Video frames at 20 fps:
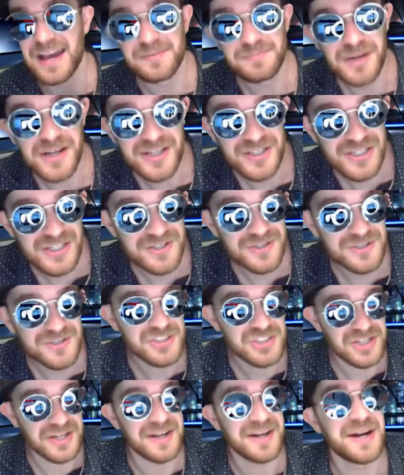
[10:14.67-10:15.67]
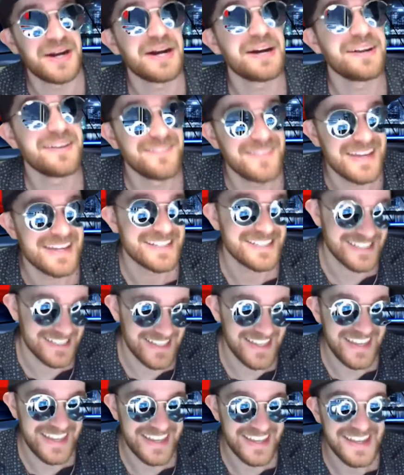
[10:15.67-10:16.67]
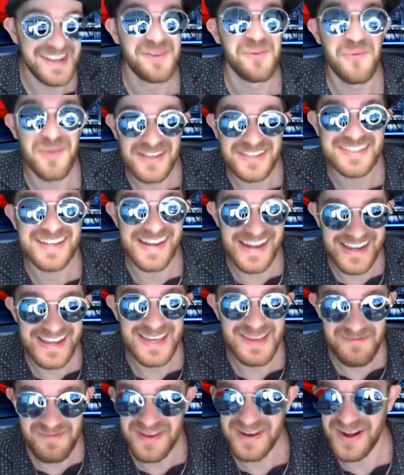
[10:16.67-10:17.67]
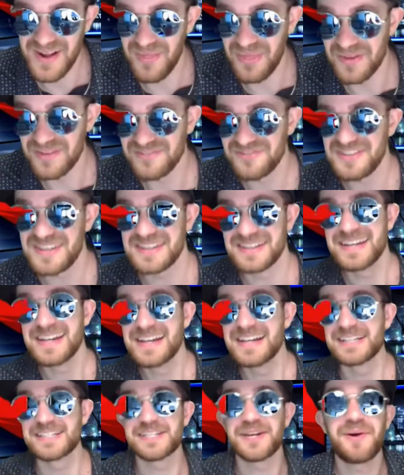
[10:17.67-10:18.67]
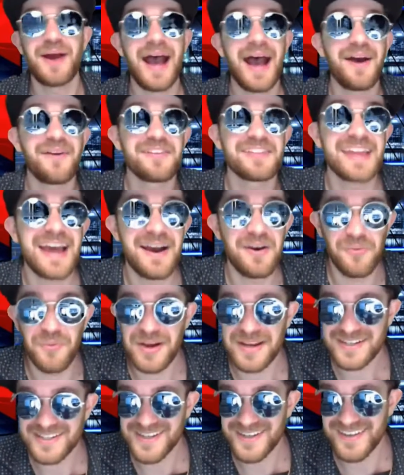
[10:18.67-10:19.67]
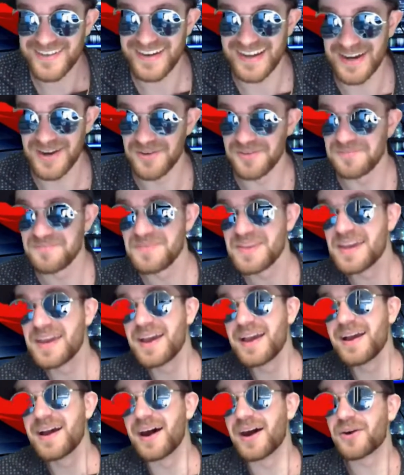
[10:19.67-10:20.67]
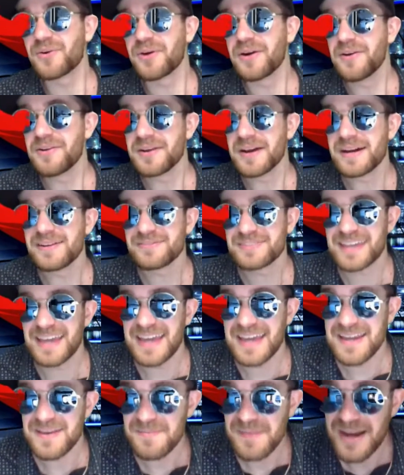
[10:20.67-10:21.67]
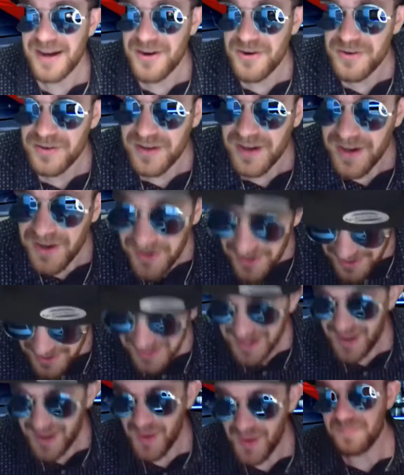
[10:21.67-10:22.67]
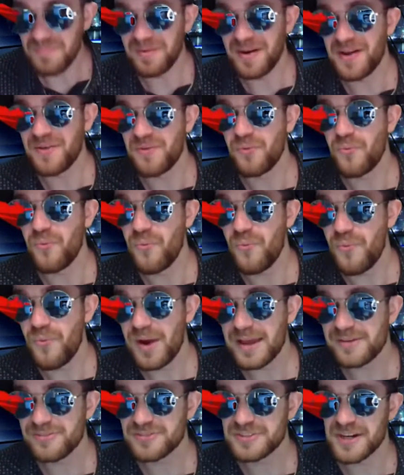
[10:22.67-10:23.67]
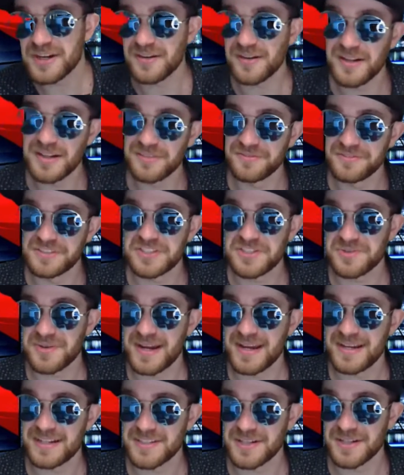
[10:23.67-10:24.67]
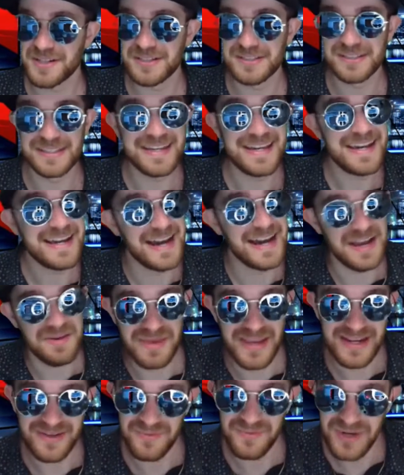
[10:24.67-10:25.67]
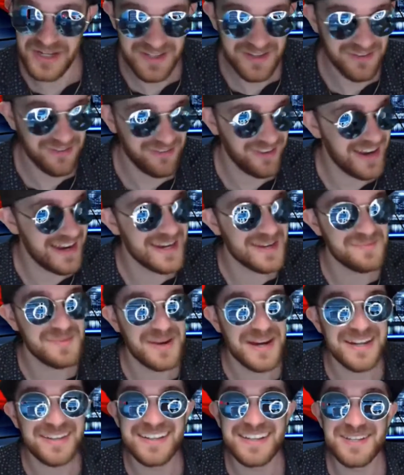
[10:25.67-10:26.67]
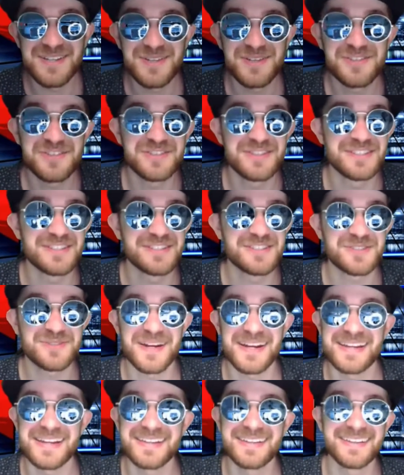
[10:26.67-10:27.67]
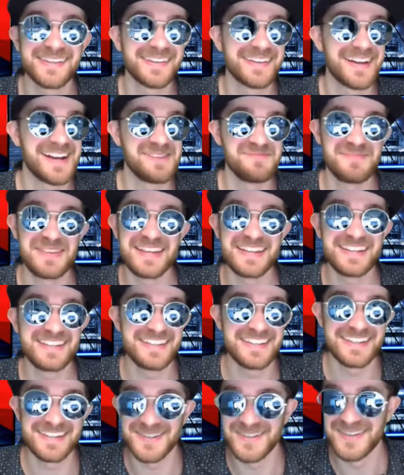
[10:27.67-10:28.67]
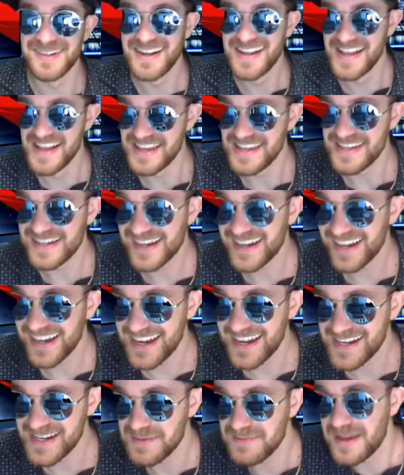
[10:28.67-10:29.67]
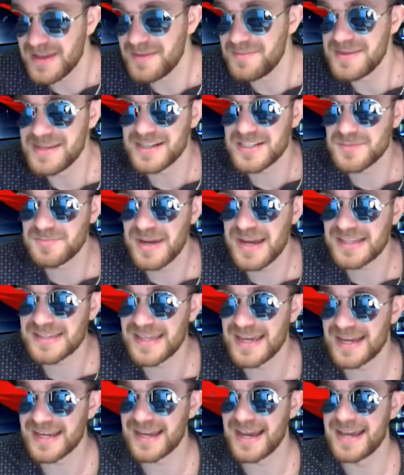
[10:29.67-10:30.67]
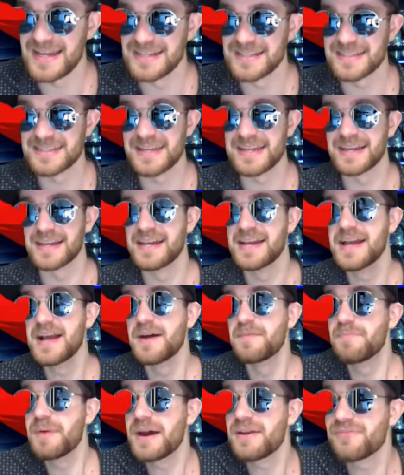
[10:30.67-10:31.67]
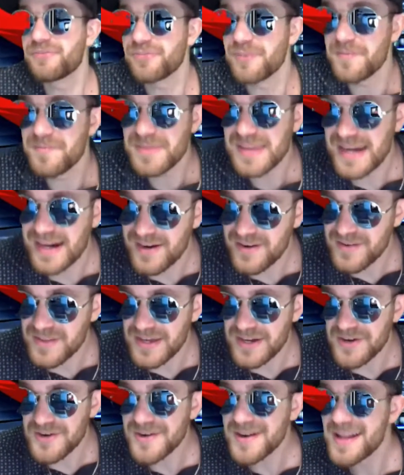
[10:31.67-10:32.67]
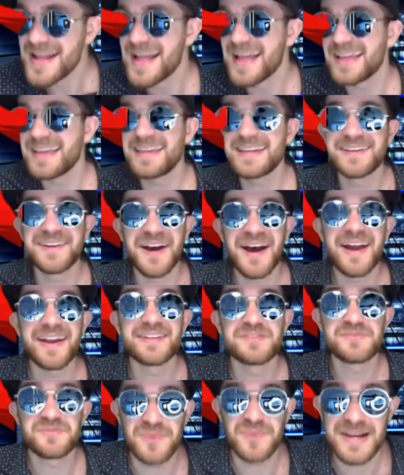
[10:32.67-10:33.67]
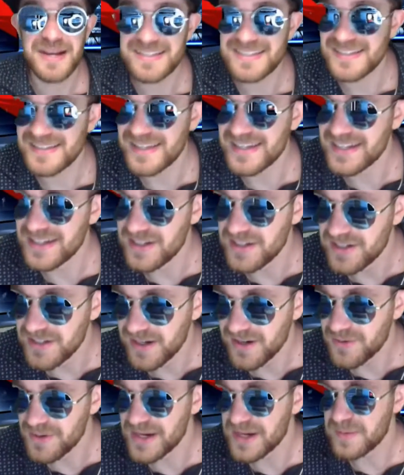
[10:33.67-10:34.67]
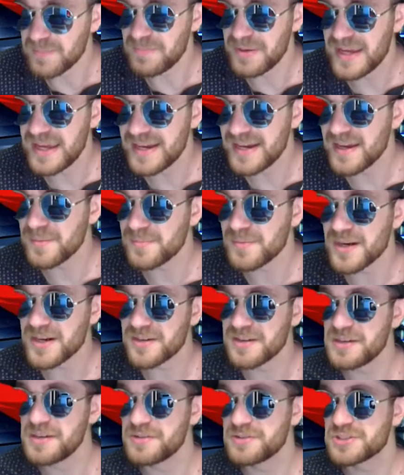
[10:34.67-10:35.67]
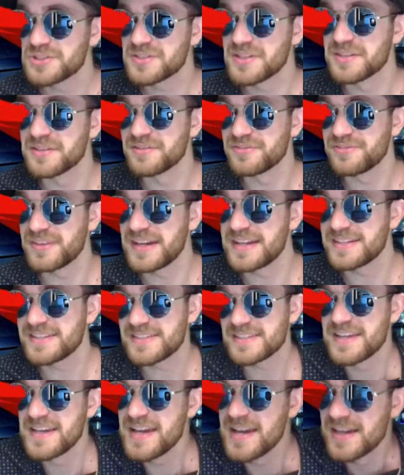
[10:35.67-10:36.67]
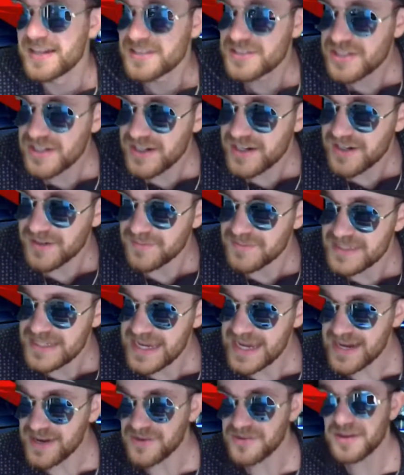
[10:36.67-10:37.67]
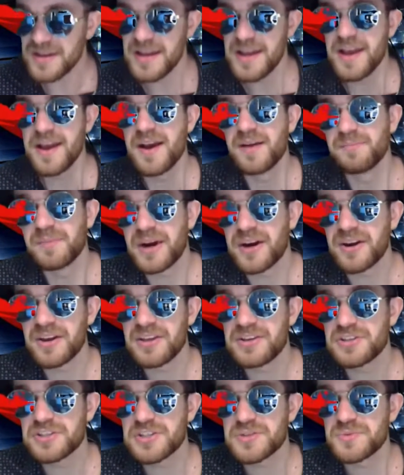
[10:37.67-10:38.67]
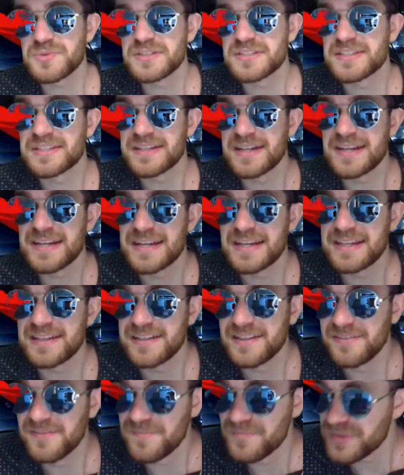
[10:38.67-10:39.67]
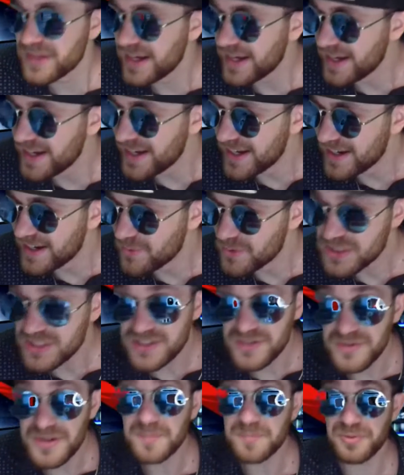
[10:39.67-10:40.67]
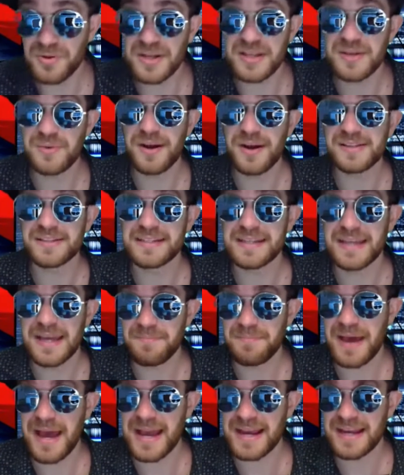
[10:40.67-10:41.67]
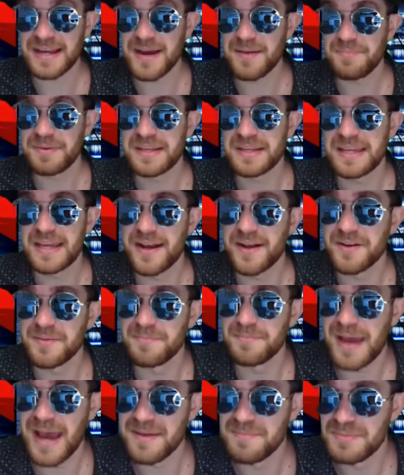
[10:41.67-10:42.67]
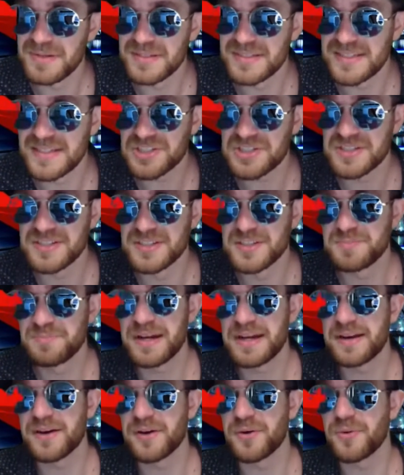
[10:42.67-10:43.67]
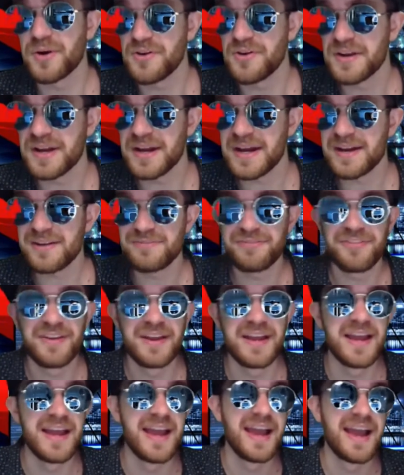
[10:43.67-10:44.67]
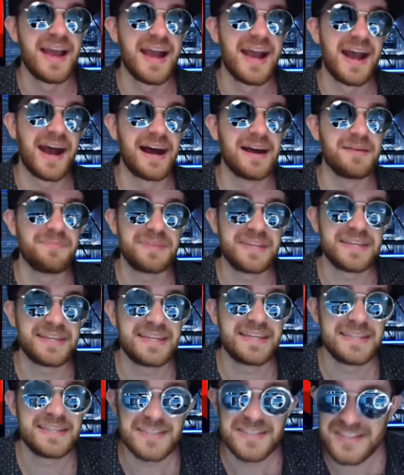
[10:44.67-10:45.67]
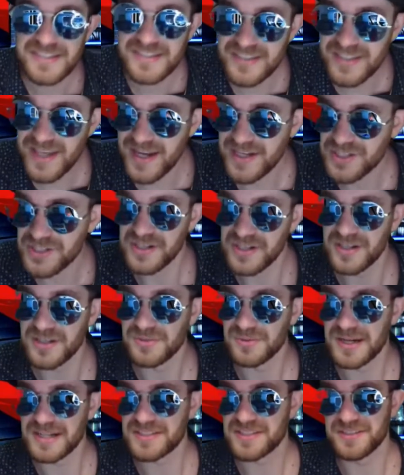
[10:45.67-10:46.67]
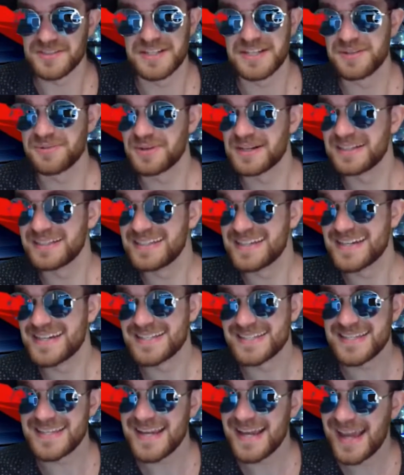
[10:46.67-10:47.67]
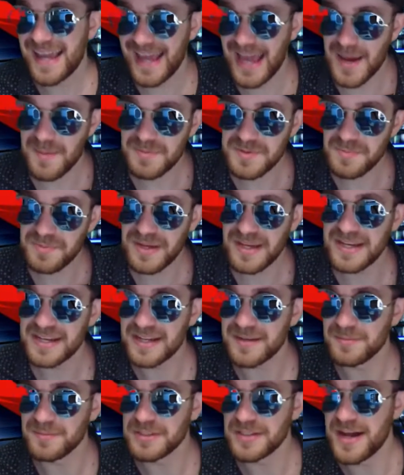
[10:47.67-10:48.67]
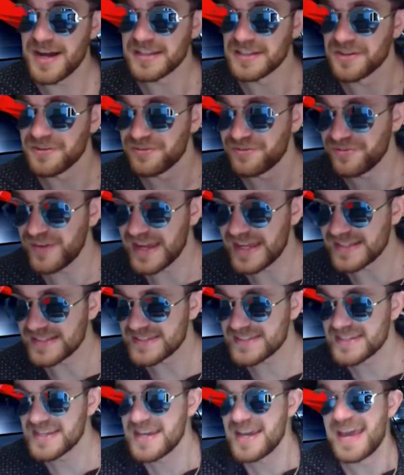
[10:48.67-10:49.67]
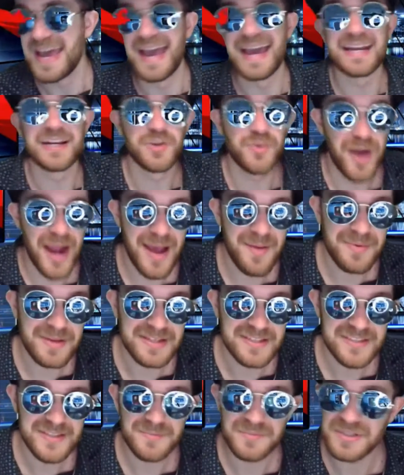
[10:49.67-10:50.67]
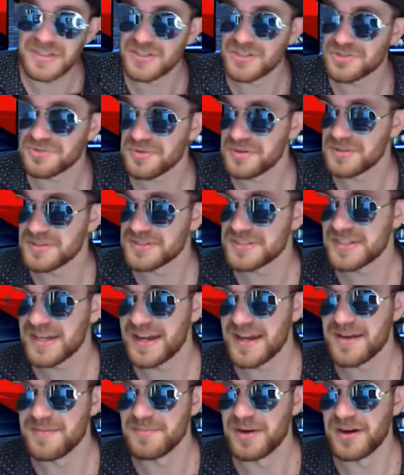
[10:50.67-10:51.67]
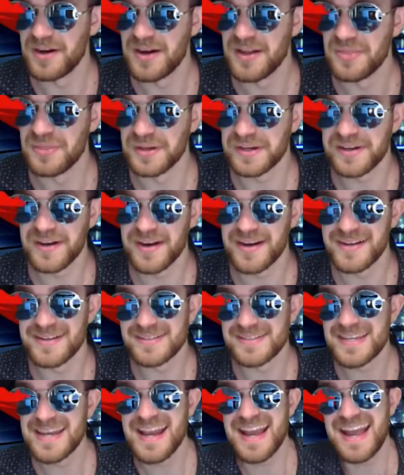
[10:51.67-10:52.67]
and Mariusz obviously was going to keep it on the feet. So how did that one turn out? Aronov came out hot, but whiffed on all of his strikes early. I mean, when you're fighting Mariusz, the striker, I mean, you kind of maybe expect that kind of thing. But from there, though, he got his wrestling going, pinning Mariusz to the fence, took him down. Mariusz was doing pretty well to get back up and get out of bad positions, but Aronov, I mean, he's such a good wrestler. He really is. He kept pinning him along the fence and grabbing some control time on the cards.